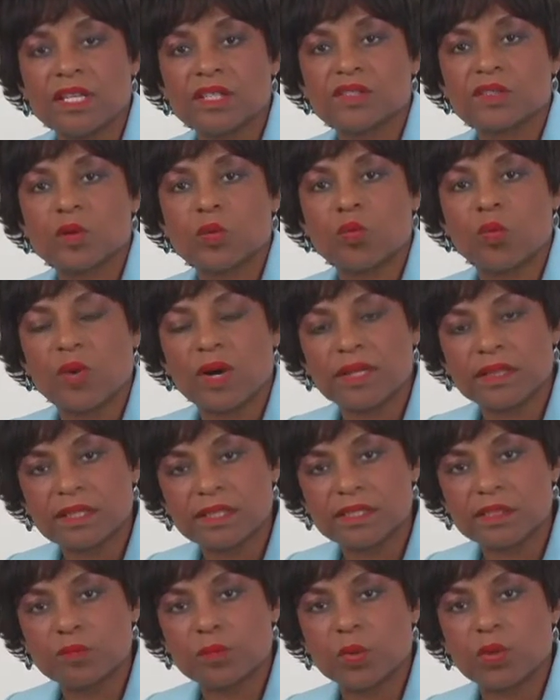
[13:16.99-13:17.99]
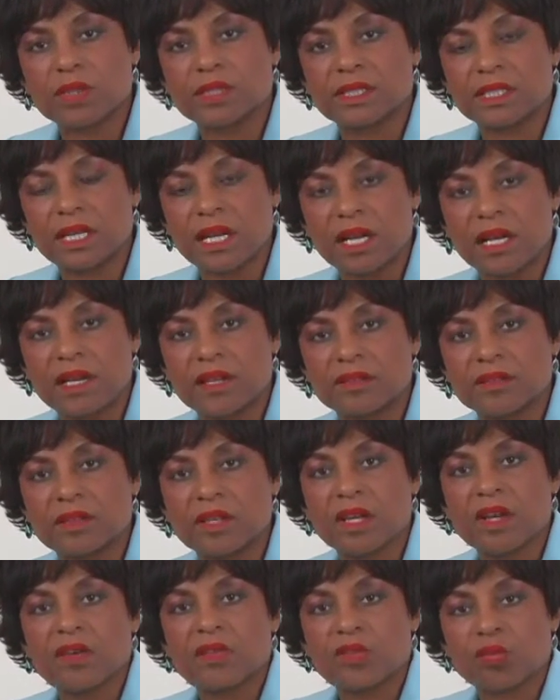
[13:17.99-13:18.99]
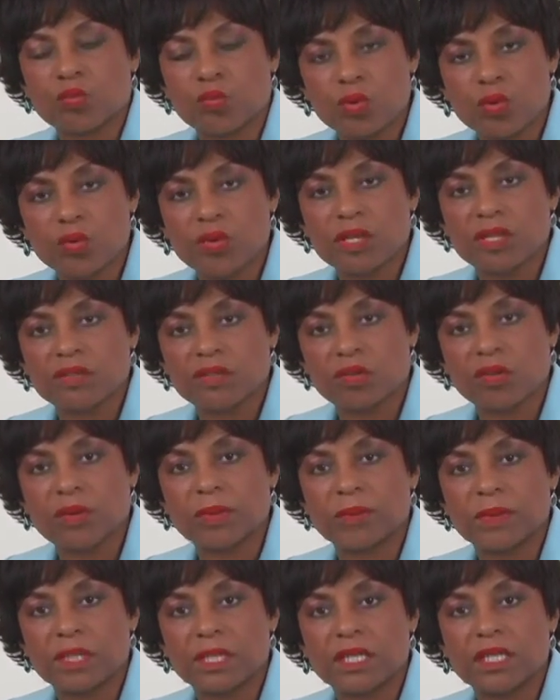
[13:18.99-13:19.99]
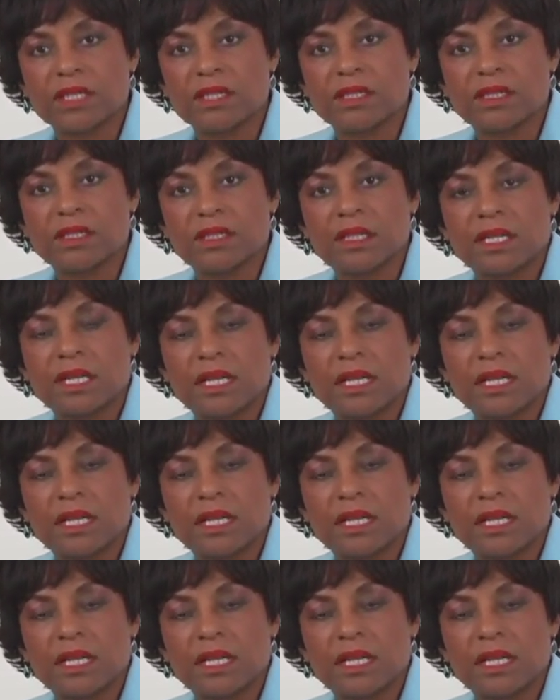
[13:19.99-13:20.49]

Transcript: So what this book does, through contributing